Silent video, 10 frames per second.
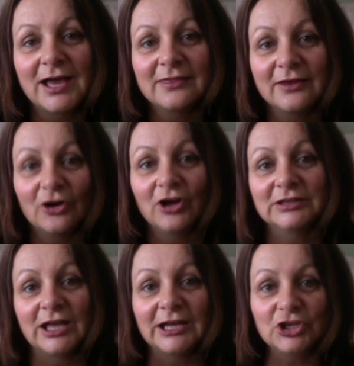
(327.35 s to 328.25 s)
They're
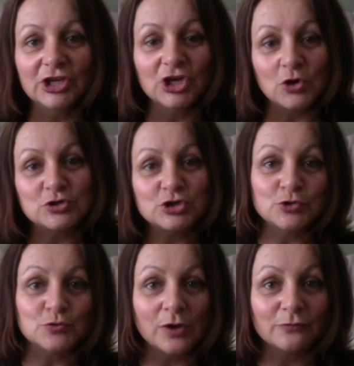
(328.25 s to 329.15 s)
online. You can go
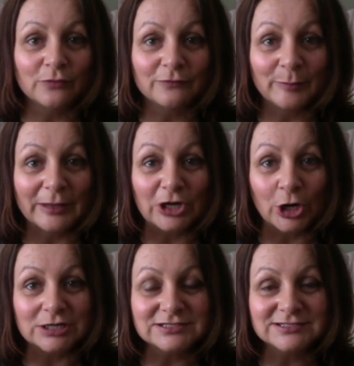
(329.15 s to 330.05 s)
to
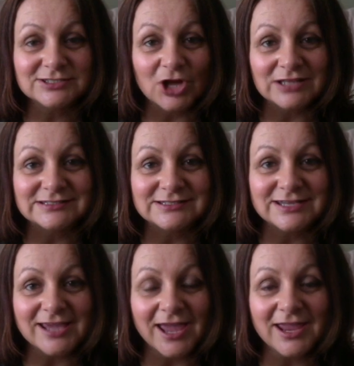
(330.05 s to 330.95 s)

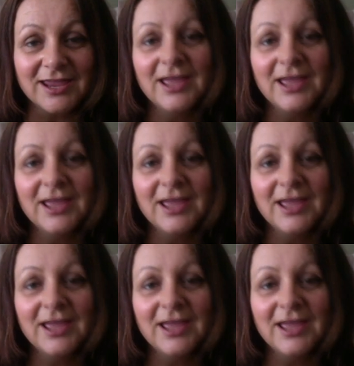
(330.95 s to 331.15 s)
riverbendgardens.ca.